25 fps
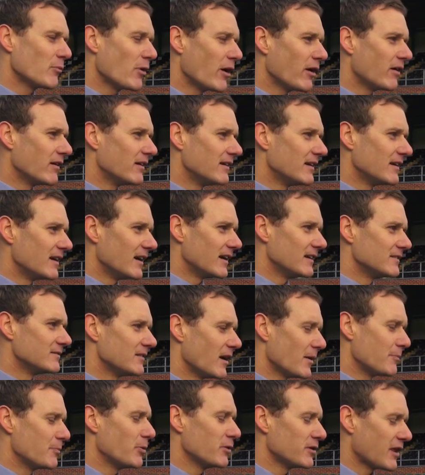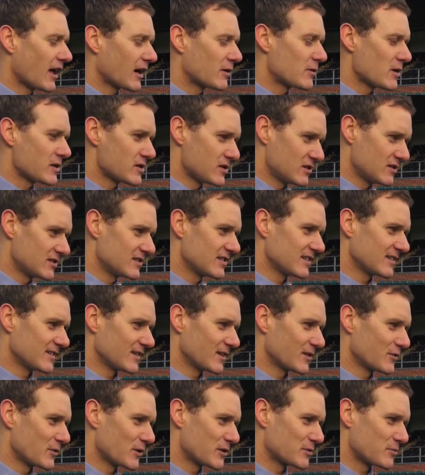Well, I put that question to
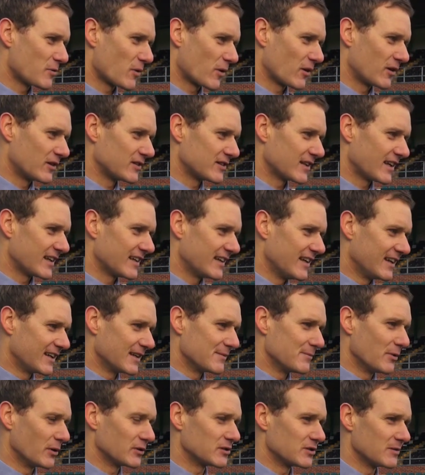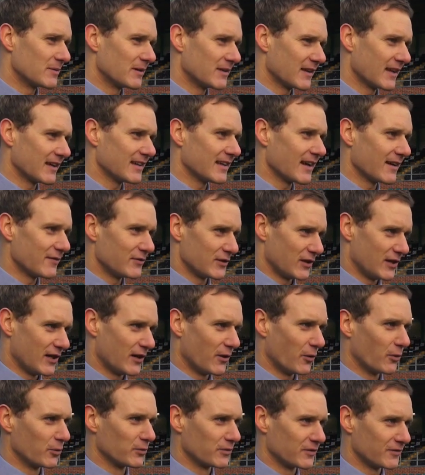Chris Waddle and Danny Higginbottom, and they gave
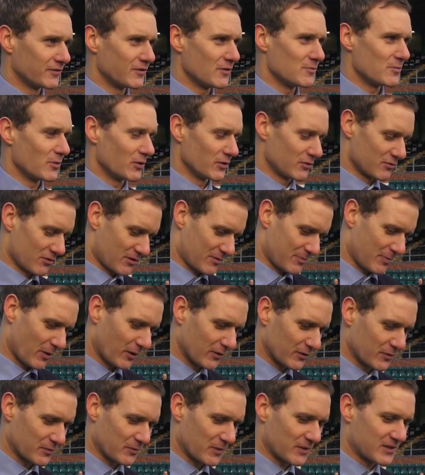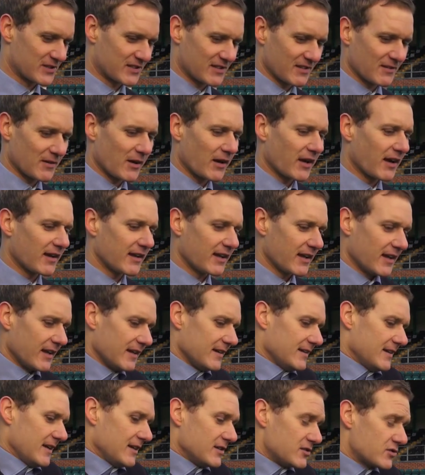the old footballer's response, which
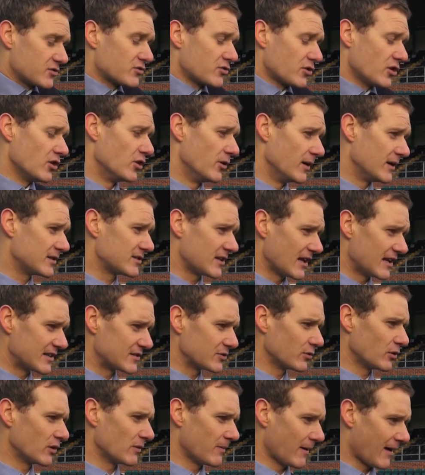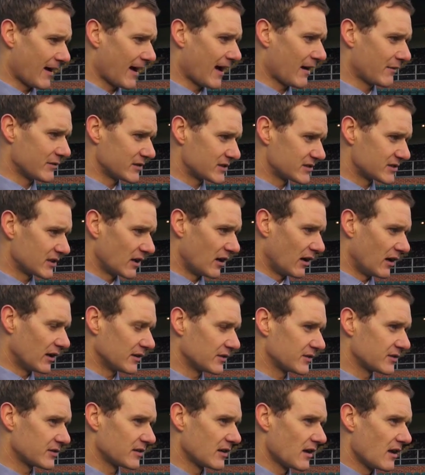is true. It's all about how it
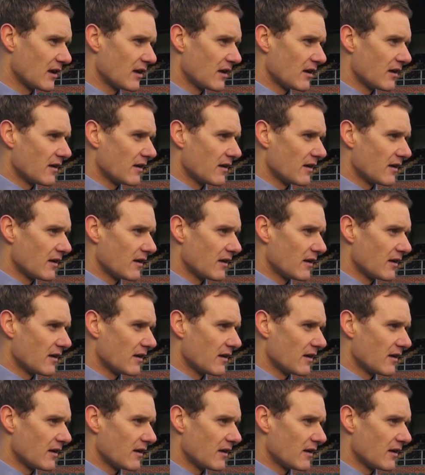starts.